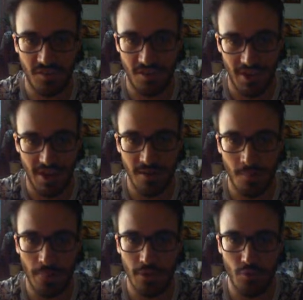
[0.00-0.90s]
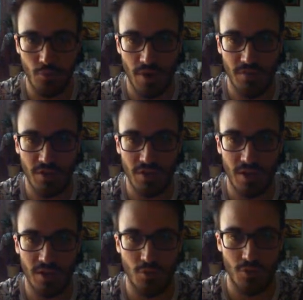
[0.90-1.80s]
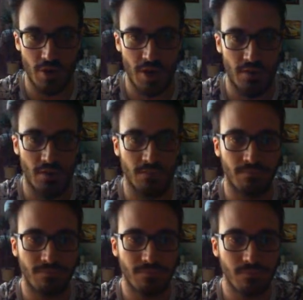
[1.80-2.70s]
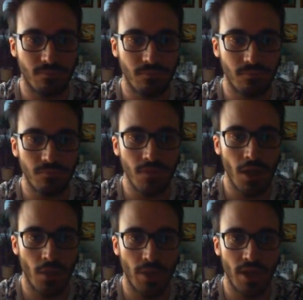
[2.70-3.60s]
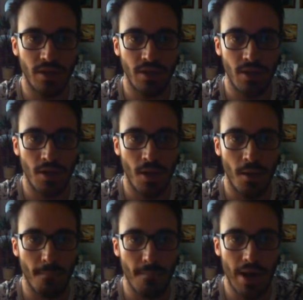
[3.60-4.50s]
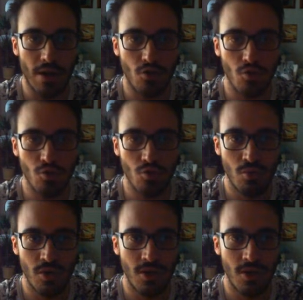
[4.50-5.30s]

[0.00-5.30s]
again, in your graveyard, add it to your hand. Then we got the Maroon,